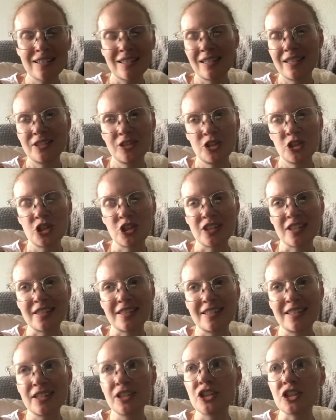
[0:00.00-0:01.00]
It's
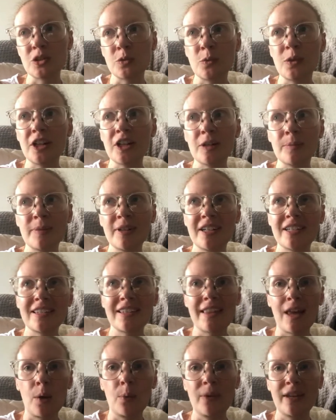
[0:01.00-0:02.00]
just weird because of
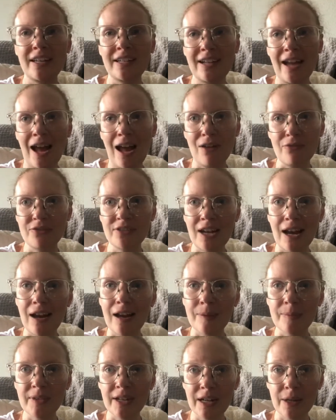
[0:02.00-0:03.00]
that week and a half
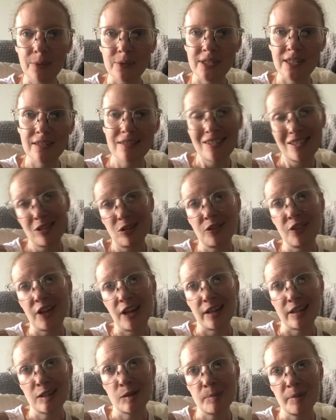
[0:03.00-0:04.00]
time that I was still in the
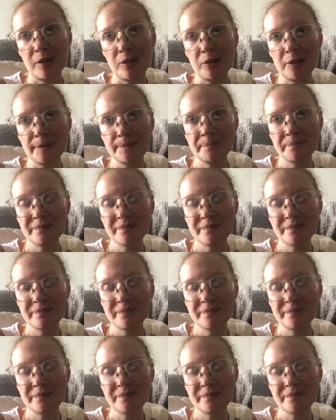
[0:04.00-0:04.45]
hospital.